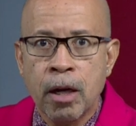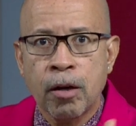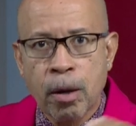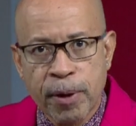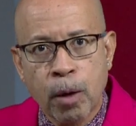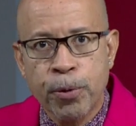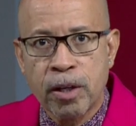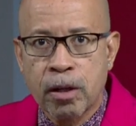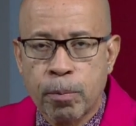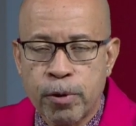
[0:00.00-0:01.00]
coming up with
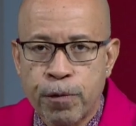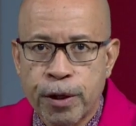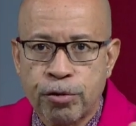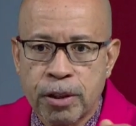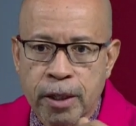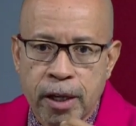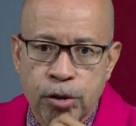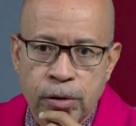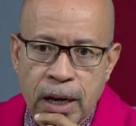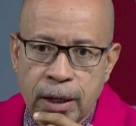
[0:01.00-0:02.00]
a couple of victories
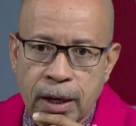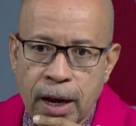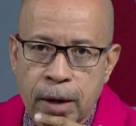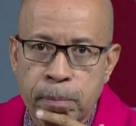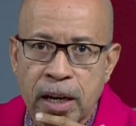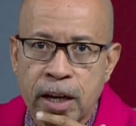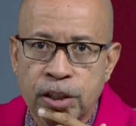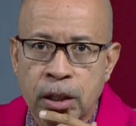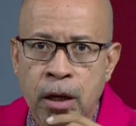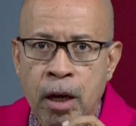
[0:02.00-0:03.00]
against Sri Lanka and
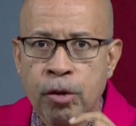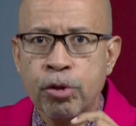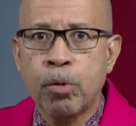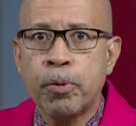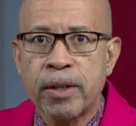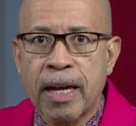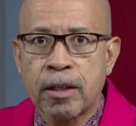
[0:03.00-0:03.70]
Malaysia. Could you put that in